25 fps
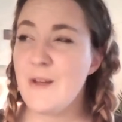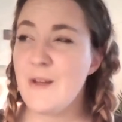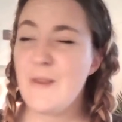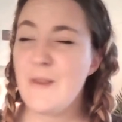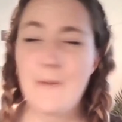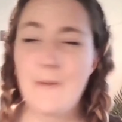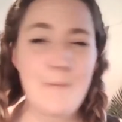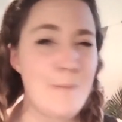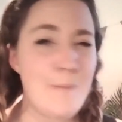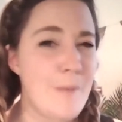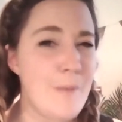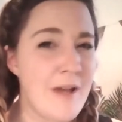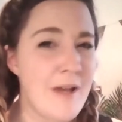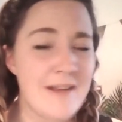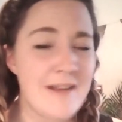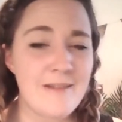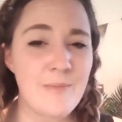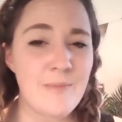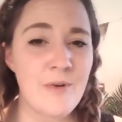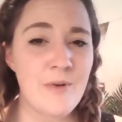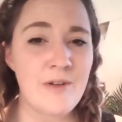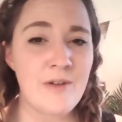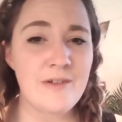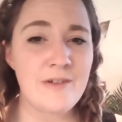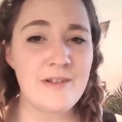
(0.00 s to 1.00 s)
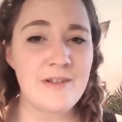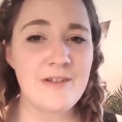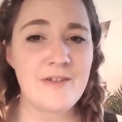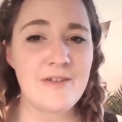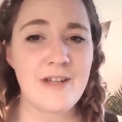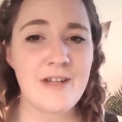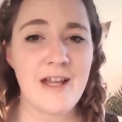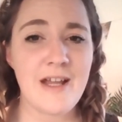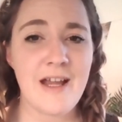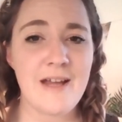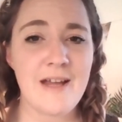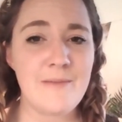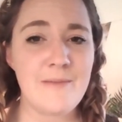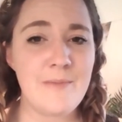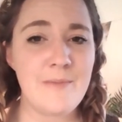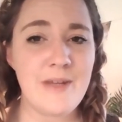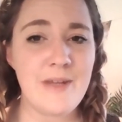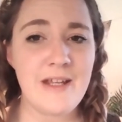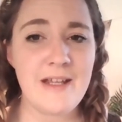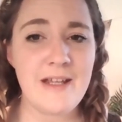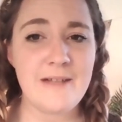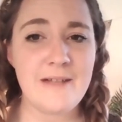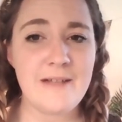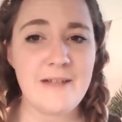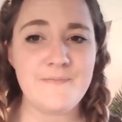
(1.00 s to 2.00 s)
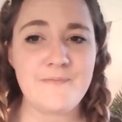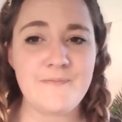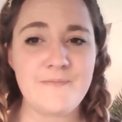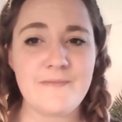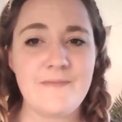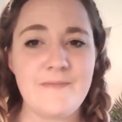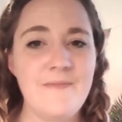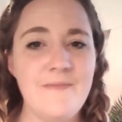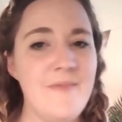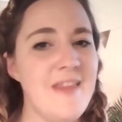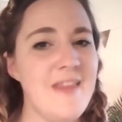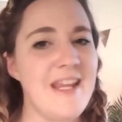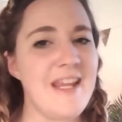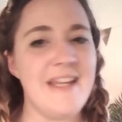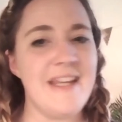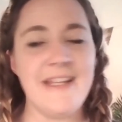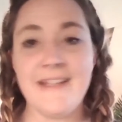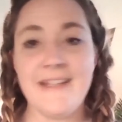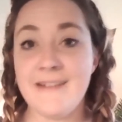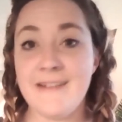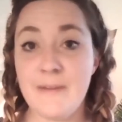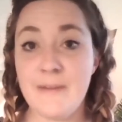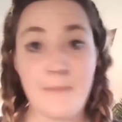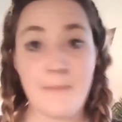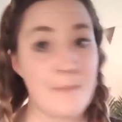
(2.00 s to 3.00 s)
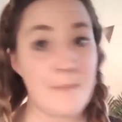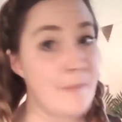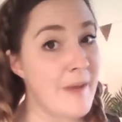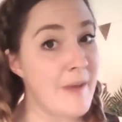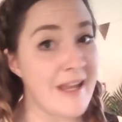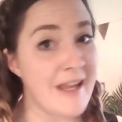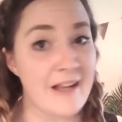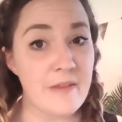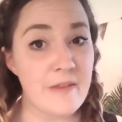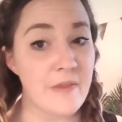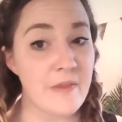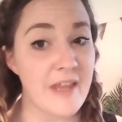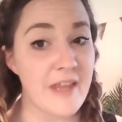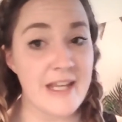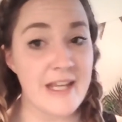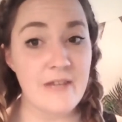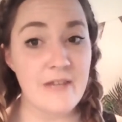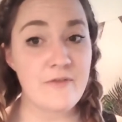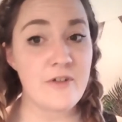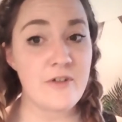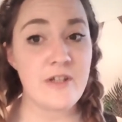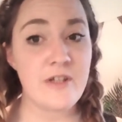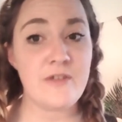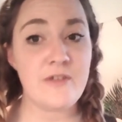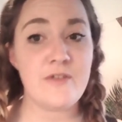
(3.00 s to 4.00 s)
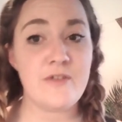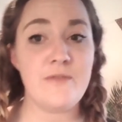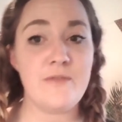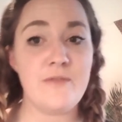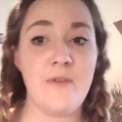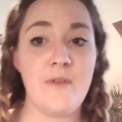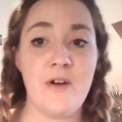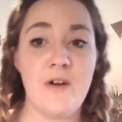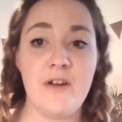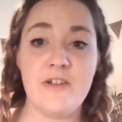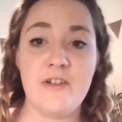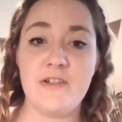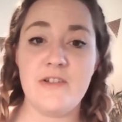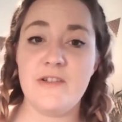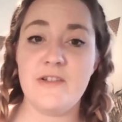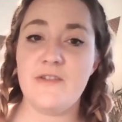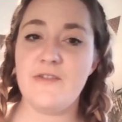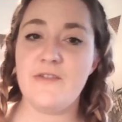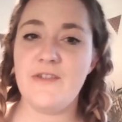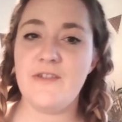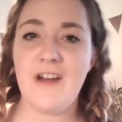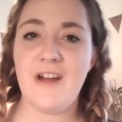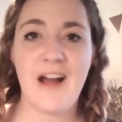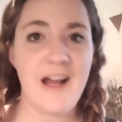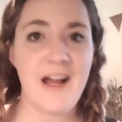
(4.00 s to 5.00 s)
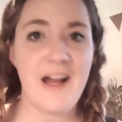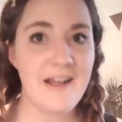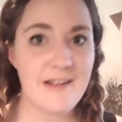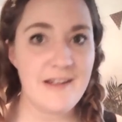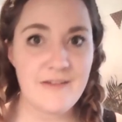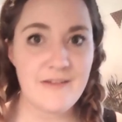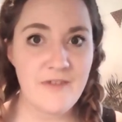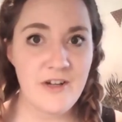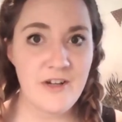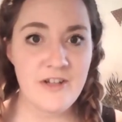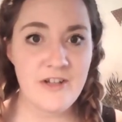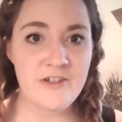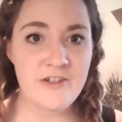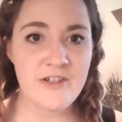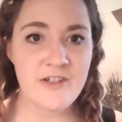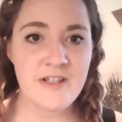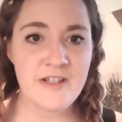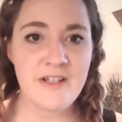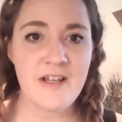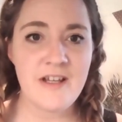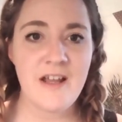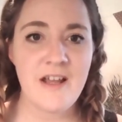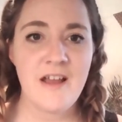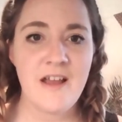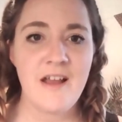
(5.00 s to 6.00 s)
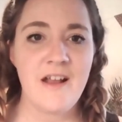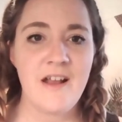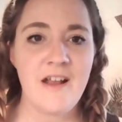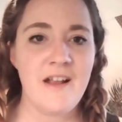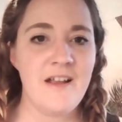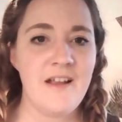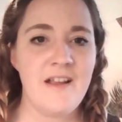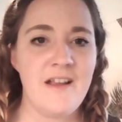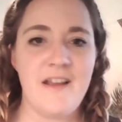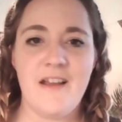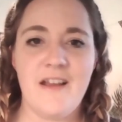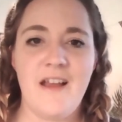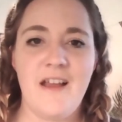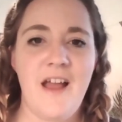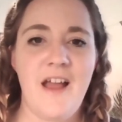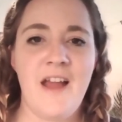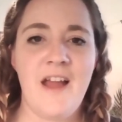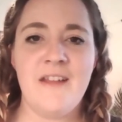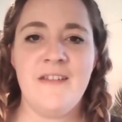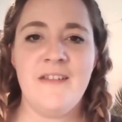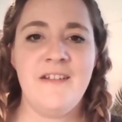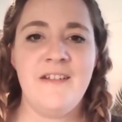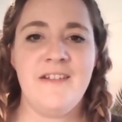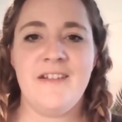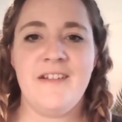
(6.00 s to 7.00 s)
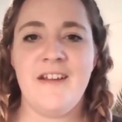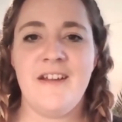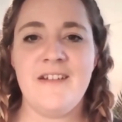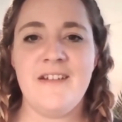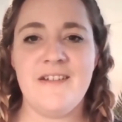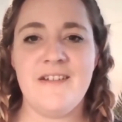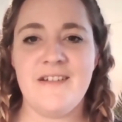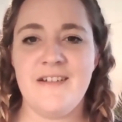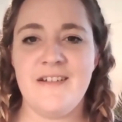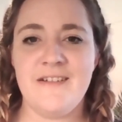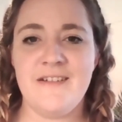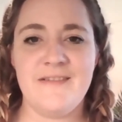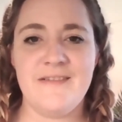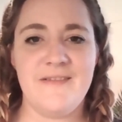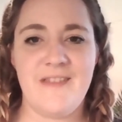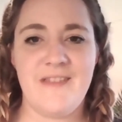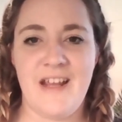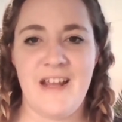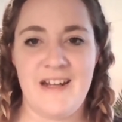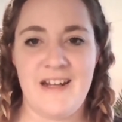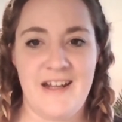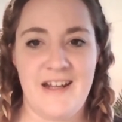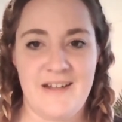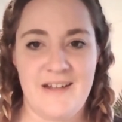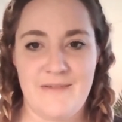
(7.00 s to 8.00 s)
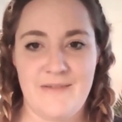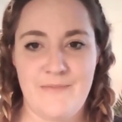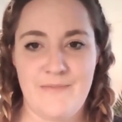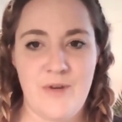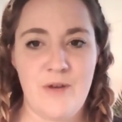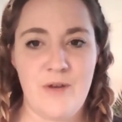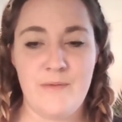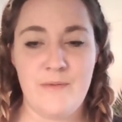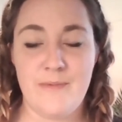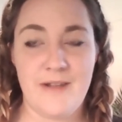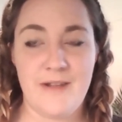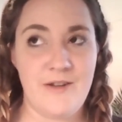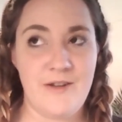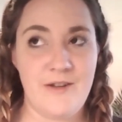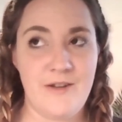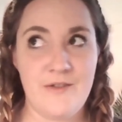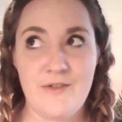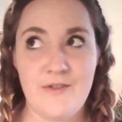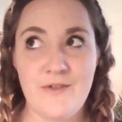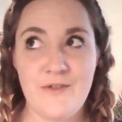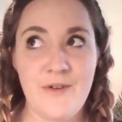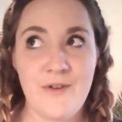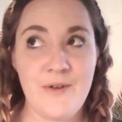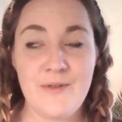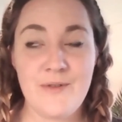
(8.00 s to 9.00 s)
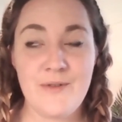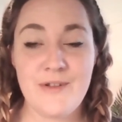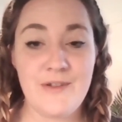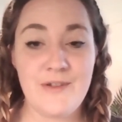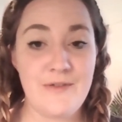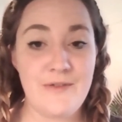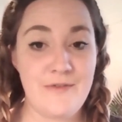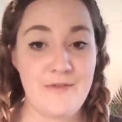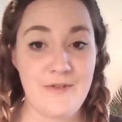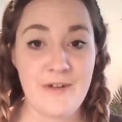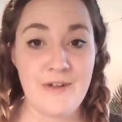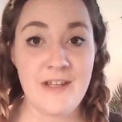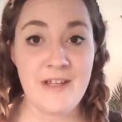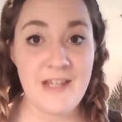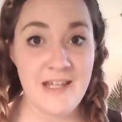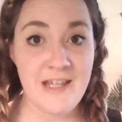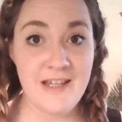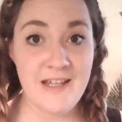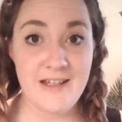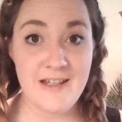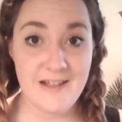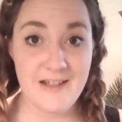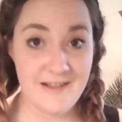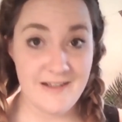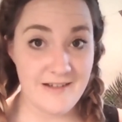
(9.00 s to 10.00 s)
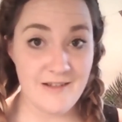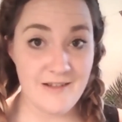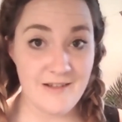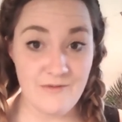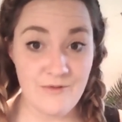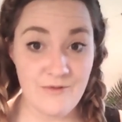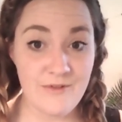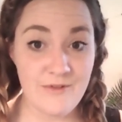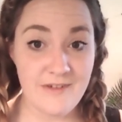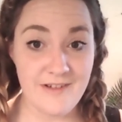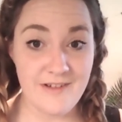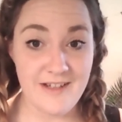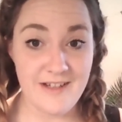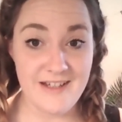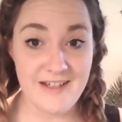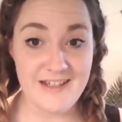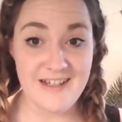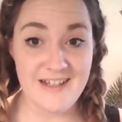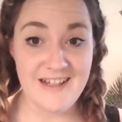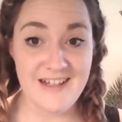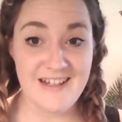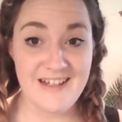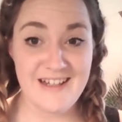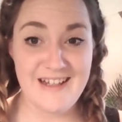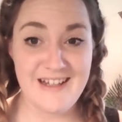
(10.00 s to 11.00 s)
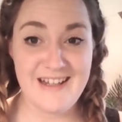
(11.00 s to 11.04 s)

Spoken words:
the best person you can be. It's a big thing for you to merge into your highest version. And this center that has probably controlled you for years, the root center,